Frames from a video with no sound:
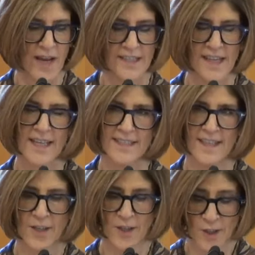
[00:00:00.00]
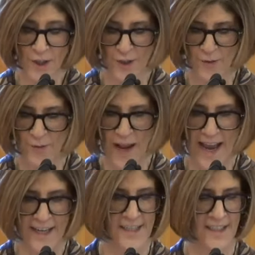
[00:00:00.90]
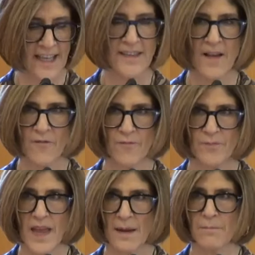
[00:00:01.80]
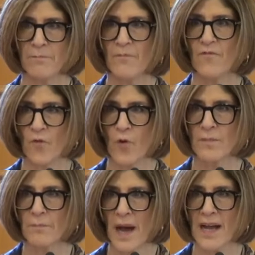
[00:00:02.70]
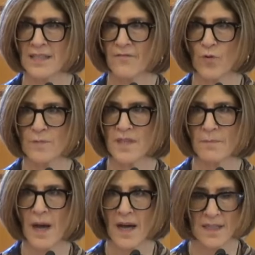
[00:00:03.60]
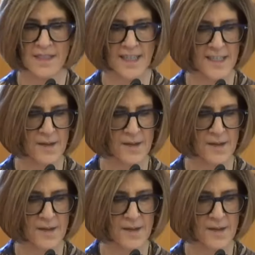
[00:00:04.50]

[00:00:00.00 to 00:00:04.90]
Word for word: it, it's a glue, actually, that, that form, bond, forms a bond into